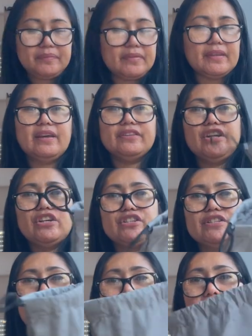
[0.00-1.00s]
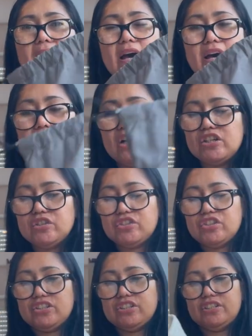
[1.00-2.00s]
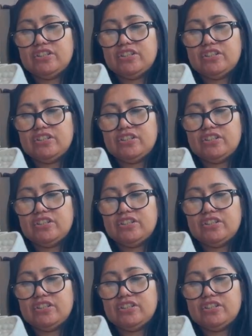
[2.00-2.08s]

And here's the pouch.